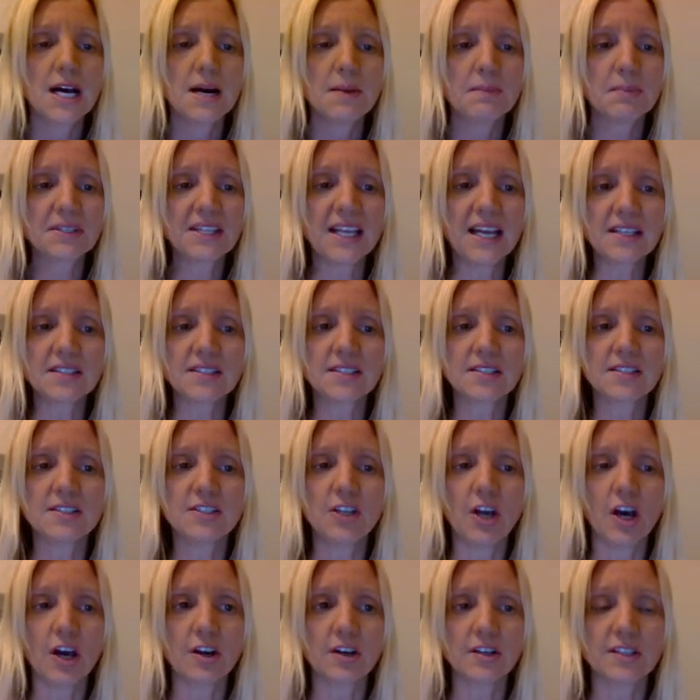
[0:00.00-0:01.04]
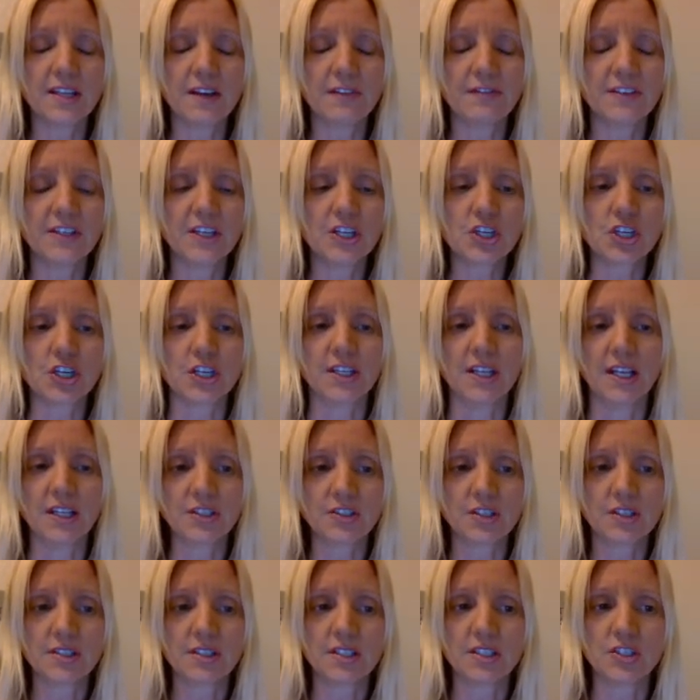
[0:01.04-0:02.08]
But that's not our definition.
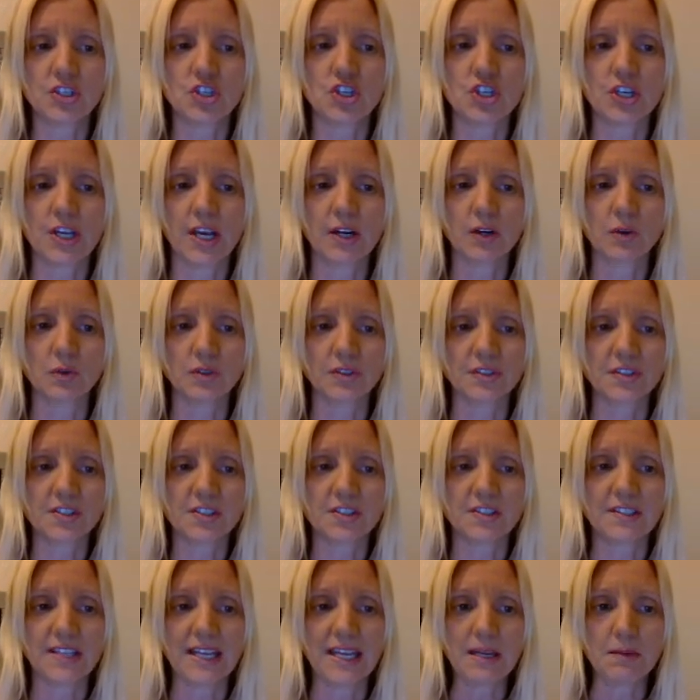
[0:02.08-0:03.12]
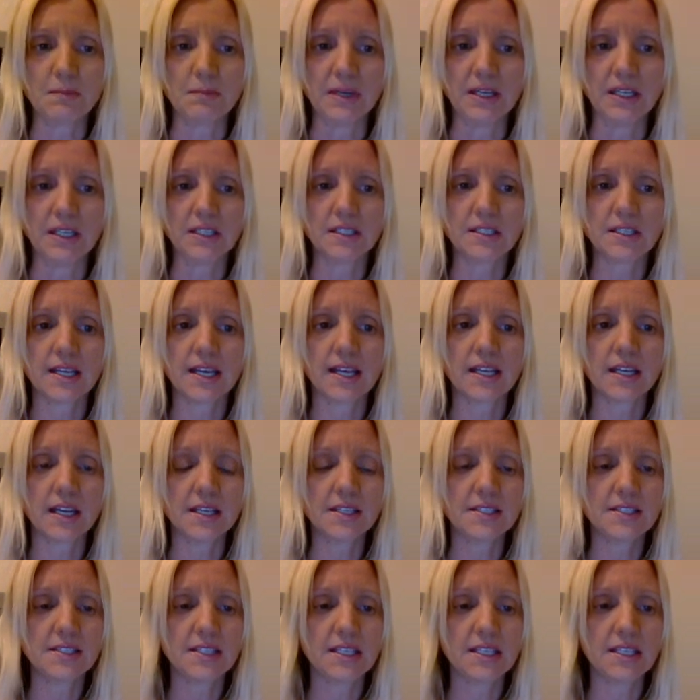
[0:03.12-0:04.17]
That's just a general statement. And I
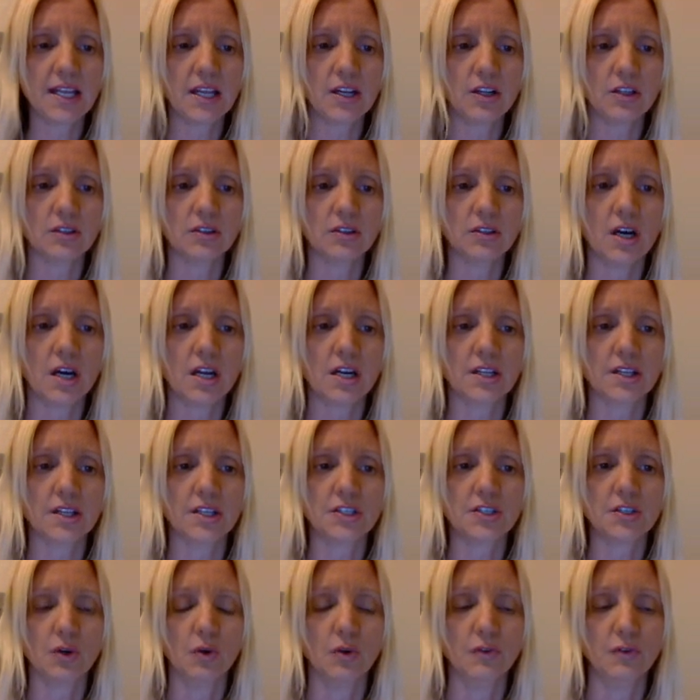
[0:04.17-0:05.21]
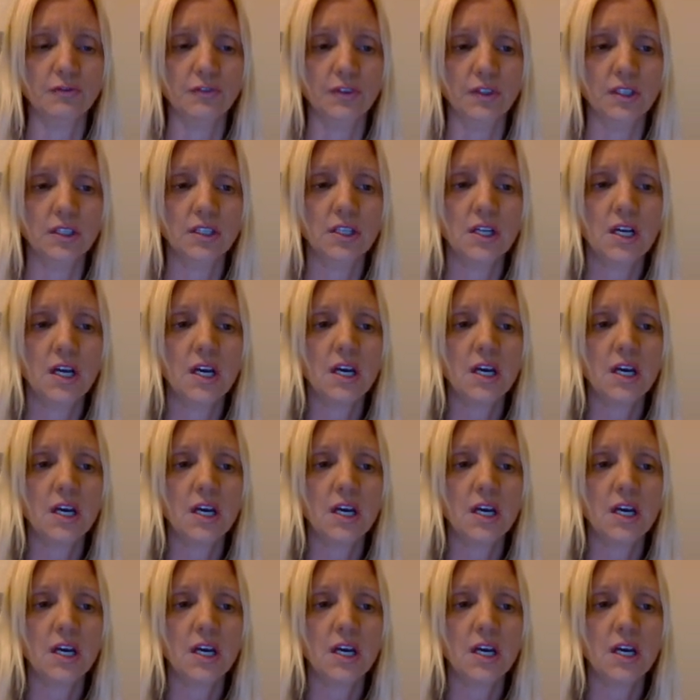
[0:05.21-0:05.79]
see that a lot on the TOEFL.